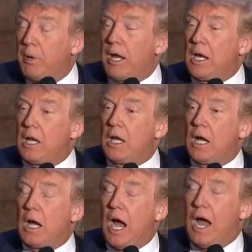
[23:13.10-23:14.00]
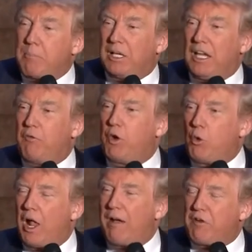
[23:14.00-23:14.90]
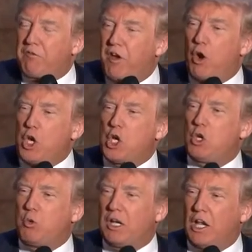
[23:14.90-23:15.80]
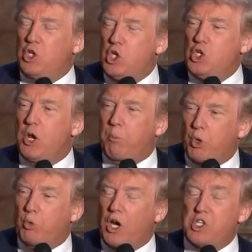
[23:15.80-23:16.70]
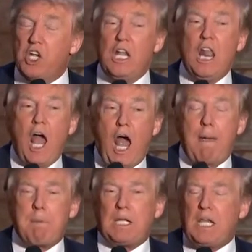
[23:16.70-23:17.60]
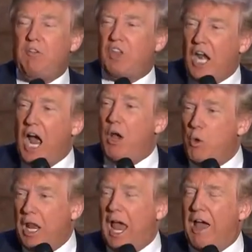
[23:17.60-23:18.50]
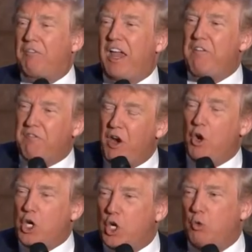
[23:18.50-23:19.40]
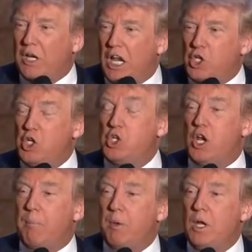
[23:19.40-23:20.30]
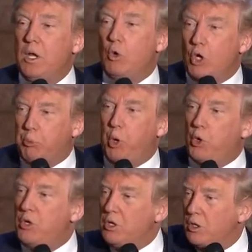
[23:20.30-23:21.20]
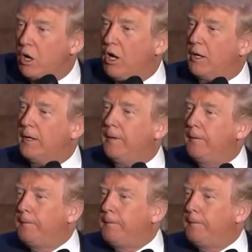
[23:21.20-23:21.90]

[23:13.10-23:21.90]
But I believe we will have a very good relationship with Russia. I believe that I will have a very good relationship with Putin. Go ahead.